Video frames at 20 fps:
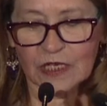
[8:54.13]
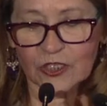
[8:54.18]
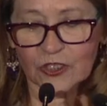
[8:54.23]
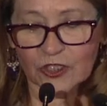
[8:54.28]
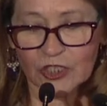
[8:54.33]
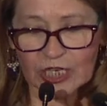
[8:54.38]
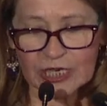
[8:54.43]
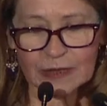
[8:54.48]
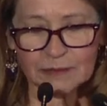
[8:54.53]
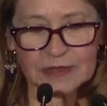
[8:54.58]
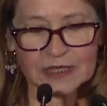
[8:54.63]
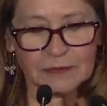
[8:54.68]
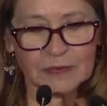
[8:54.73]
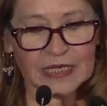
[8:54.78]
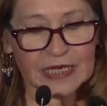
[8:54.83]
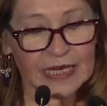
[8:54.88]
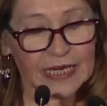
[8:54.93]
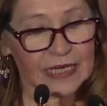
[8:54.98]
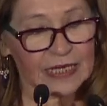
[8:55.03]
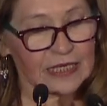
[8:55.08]
CHAMPS
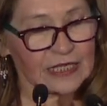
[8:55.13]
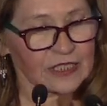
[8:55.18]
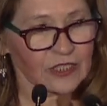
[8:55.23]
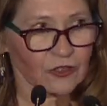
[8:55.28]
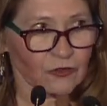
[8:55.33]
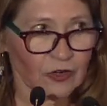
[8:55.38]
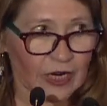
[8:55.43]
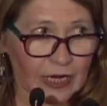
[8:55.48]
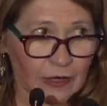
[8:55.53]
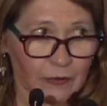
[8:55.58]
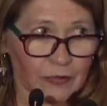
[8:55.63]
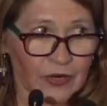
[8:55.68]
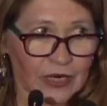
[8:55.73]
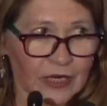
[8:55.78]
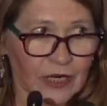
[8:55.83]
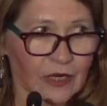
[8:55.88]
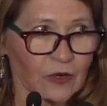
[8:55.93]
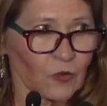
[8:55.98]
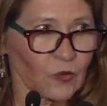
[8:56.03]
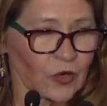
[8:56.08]
began its
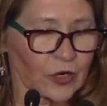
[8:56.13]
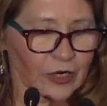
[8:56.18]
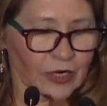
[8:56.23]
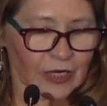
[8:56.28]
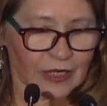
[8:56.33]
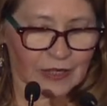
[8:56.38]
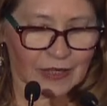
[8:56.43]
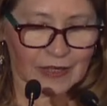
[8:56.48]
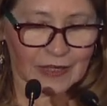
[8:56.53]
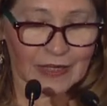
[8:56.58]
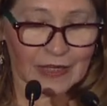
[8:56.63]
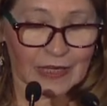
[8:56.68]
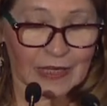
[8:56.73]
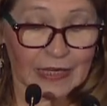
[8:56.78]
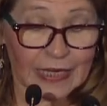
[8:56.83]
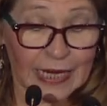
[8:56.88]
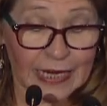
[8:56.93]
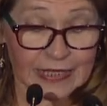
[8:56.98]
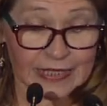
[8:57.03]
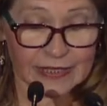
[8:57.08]
groundbreaking work
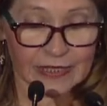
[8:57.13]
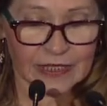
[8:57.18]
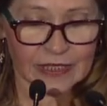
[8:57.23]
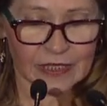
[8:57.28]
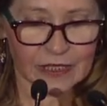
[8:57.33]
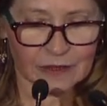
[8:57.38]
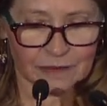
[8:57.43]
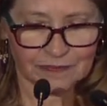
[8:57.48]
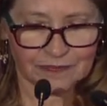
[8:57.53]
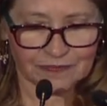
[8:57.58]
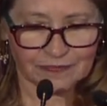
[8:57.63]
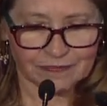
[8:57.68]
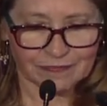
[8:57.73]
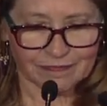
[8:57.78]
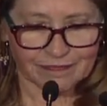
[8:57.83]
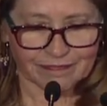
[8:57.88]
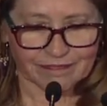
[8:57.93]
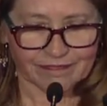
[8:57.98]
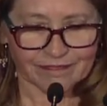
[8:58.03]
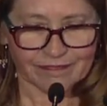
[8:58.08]
last year.
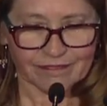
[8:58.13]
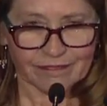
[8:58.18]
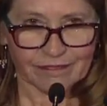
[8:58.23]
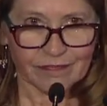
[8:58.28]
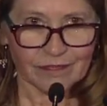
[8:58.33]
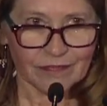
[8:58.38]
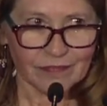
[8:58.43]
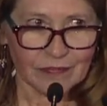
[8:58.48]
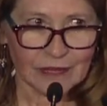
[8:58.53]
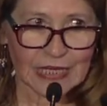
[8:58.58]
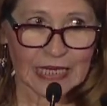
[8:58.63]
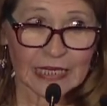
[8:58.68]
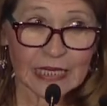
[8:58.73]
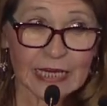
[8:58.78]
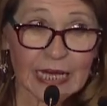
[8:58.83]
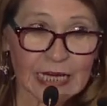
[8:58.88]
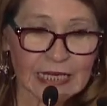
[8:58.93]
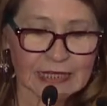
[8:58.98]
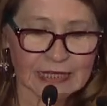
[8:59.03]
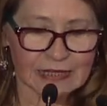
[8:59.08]

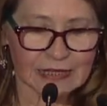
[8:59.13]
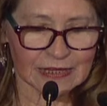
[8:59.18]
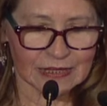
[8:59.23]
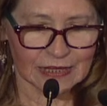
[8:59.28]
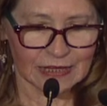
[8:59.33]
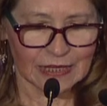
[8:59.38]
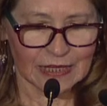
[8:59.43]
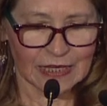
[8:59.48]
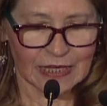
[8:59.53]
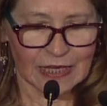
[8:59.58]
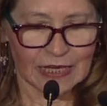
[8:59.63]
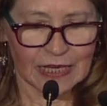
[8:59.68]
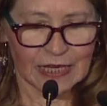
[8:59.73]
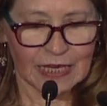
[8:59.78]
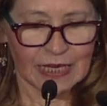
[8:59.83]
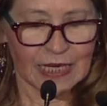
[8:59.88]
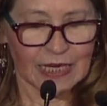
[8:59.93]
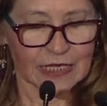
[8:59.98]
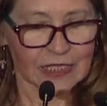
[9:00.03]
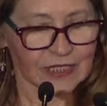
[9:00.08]
Yes,
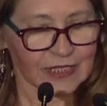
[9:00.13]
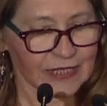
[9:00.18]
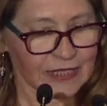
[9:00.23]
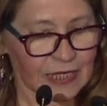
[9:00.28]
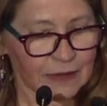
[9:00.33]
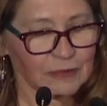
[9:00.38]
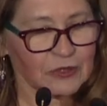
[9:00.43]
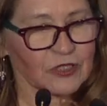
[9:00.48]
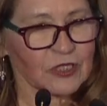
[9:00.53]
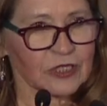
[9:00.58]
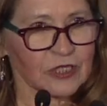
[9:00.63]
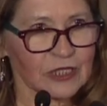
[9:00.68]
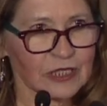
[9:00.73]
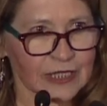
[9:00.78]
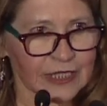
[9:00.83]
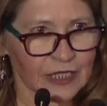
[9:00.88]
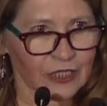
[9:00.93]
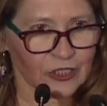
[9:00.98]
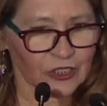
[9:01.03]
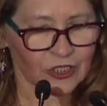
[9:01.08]
exceptional
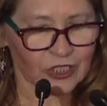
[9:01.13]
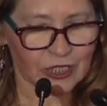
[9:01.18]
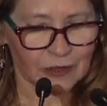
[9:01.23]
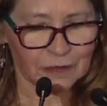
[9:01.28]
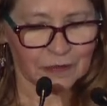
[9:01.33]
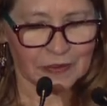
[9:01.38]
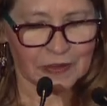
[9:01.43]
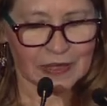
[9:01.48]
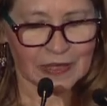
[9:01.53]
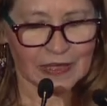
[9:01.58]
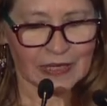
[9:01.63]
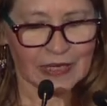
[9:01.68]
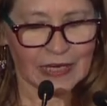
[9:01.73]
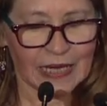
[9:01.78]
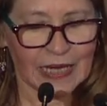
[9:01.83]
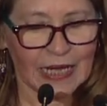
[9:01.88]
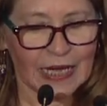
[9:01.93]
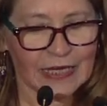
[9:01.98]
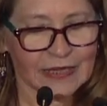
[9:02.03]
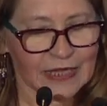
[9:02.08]
leadership
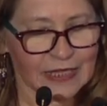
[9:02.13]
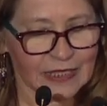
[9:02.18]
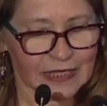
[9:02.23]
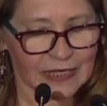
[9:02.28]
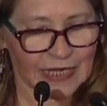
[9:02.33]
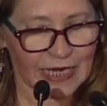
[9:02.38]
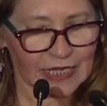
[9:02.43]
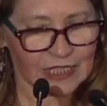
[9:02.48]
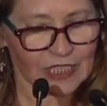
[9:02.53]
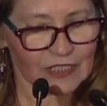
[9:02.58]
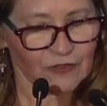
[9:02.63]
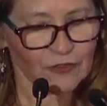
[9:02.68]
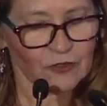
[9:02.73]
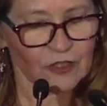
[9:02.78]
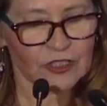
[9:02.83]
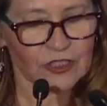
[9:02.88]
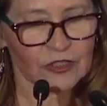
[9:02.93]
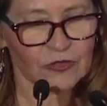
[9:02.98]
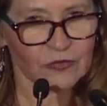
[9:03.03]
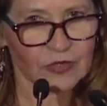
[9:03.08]
at the task
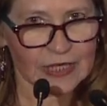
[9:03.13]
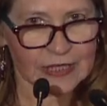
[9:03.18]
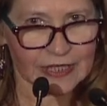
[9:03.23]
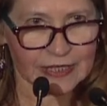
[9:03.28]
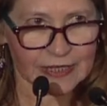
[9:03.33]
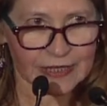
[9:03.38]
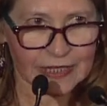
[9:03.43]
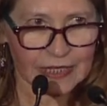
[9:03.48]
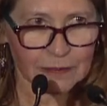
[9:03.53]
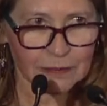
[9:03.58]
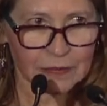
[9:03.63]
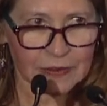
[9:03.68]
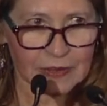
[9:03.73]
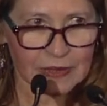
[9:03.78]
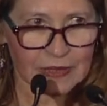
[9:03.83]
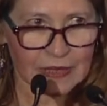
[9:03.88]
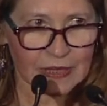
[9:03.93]
force runs deep,